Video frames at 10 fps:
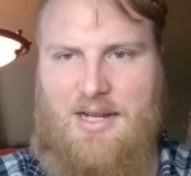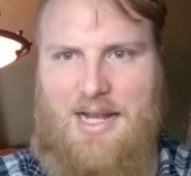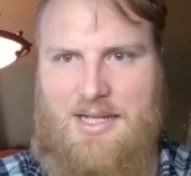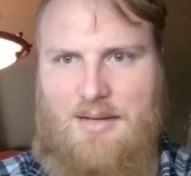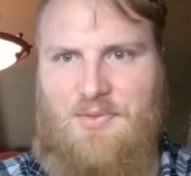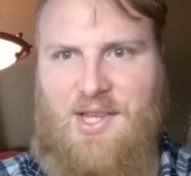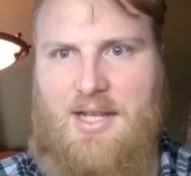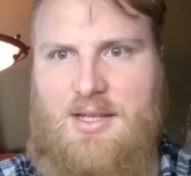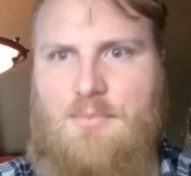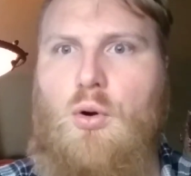and that's something
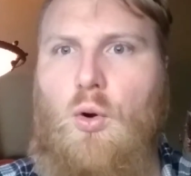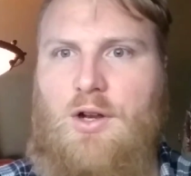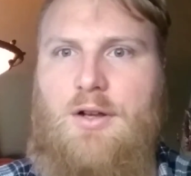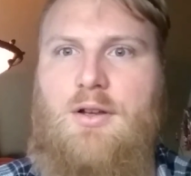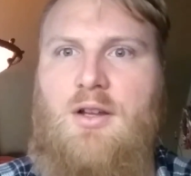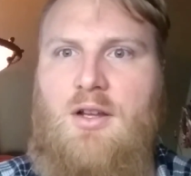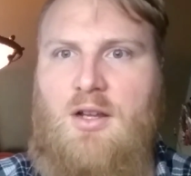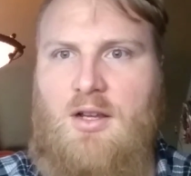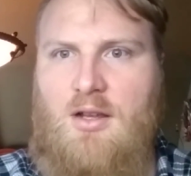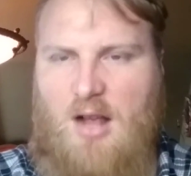that's important,
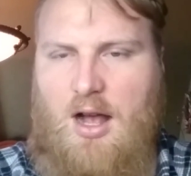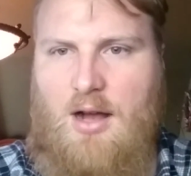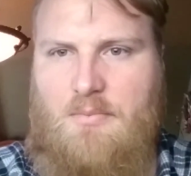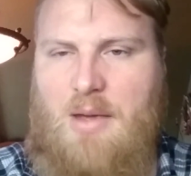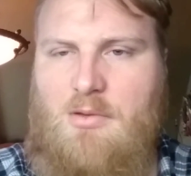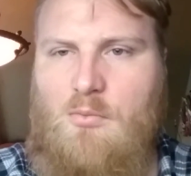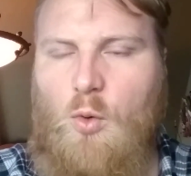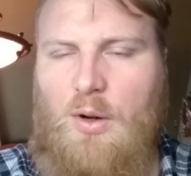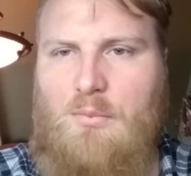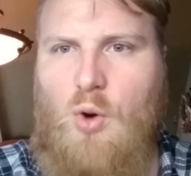maybe
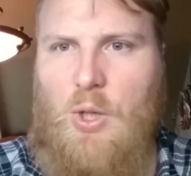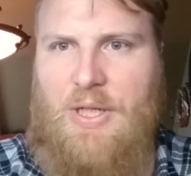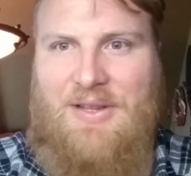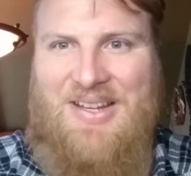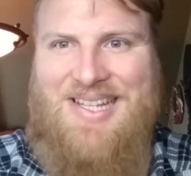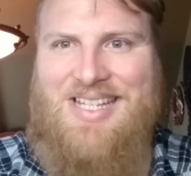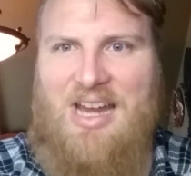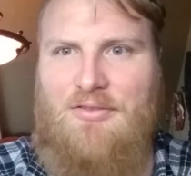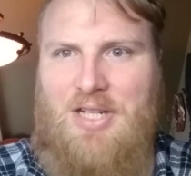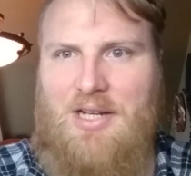more important than
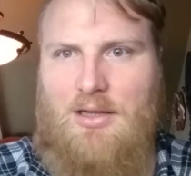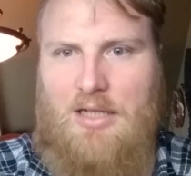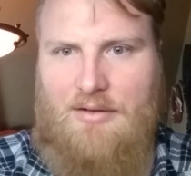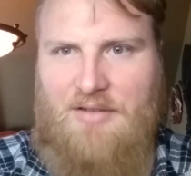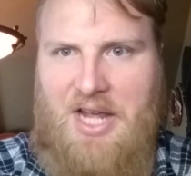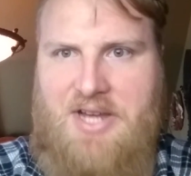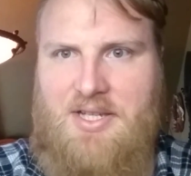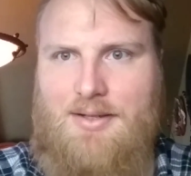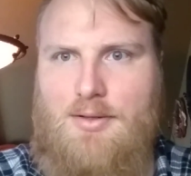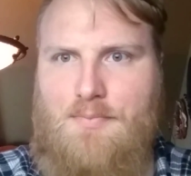safety in a lot of
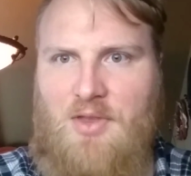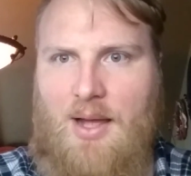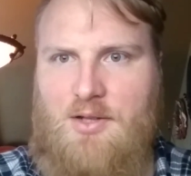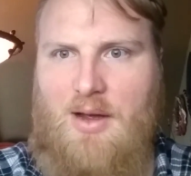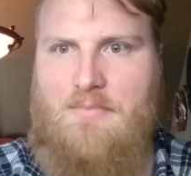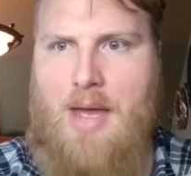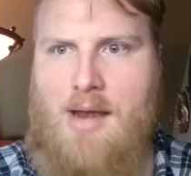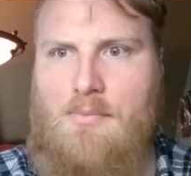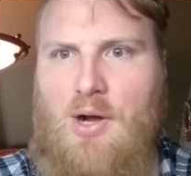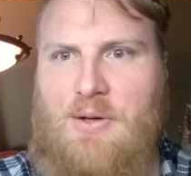cases. And that's why men
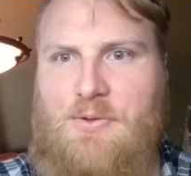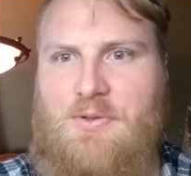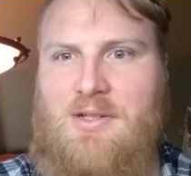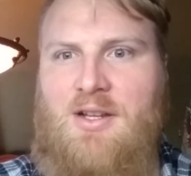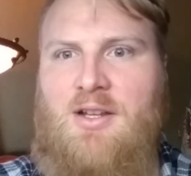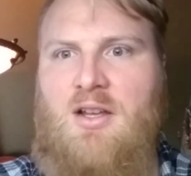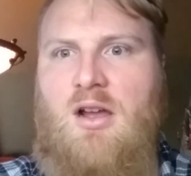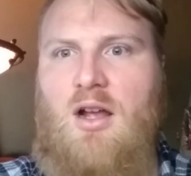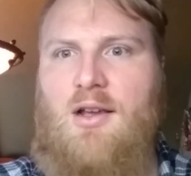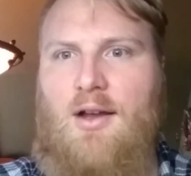oppose
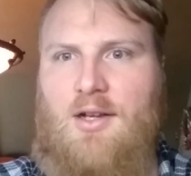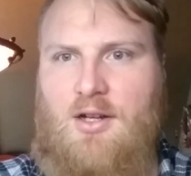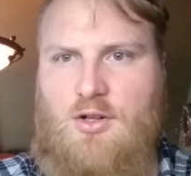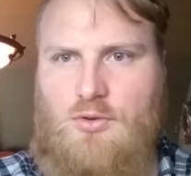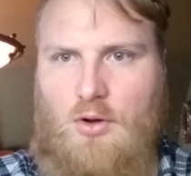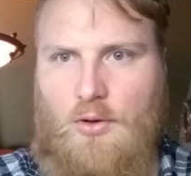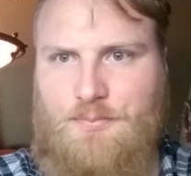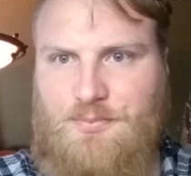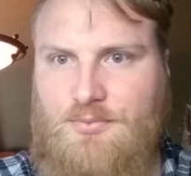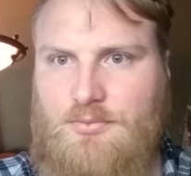gun control.
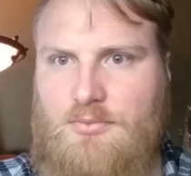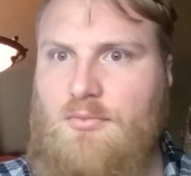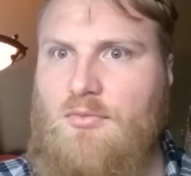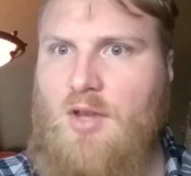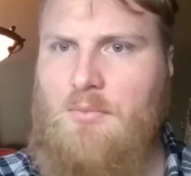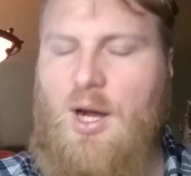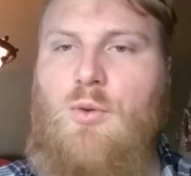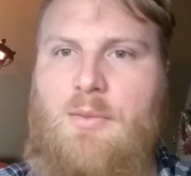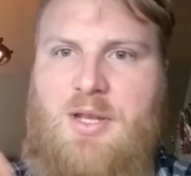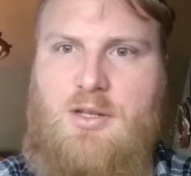But
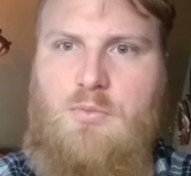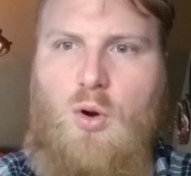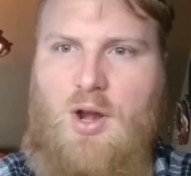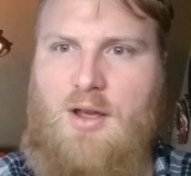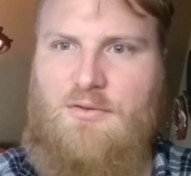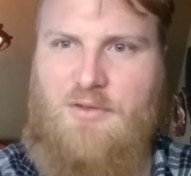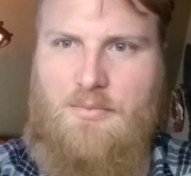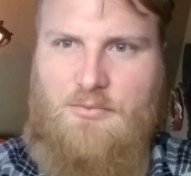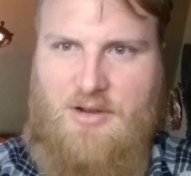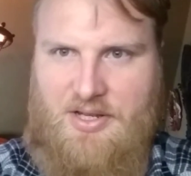women support it
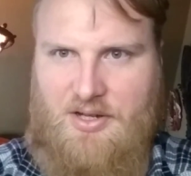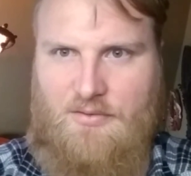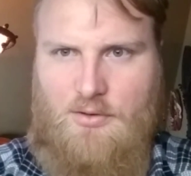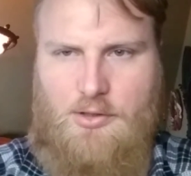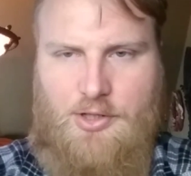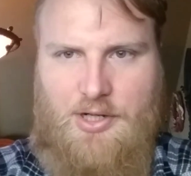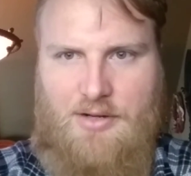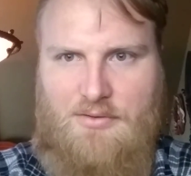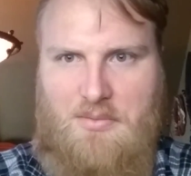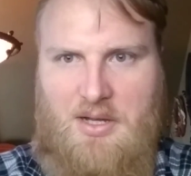from risk aversion
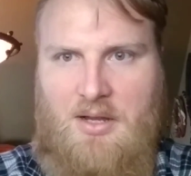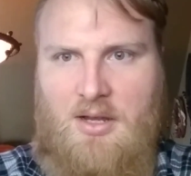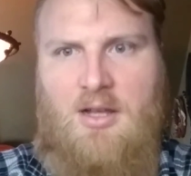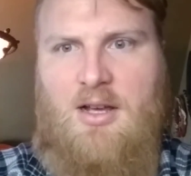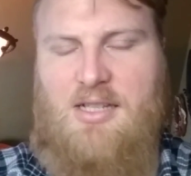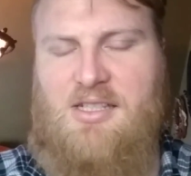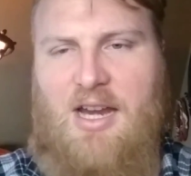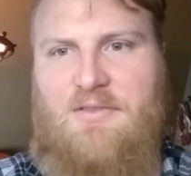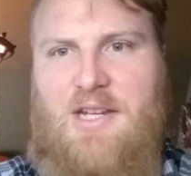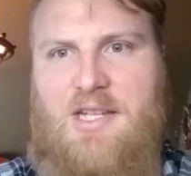and from a
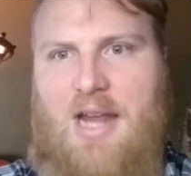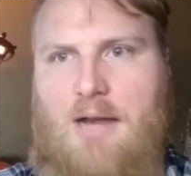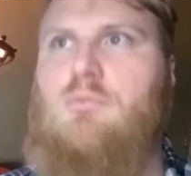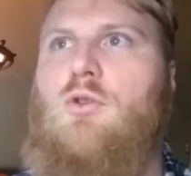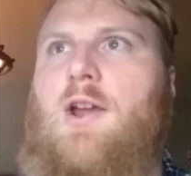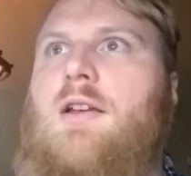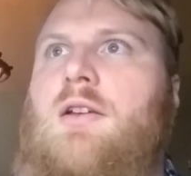safety standpoint.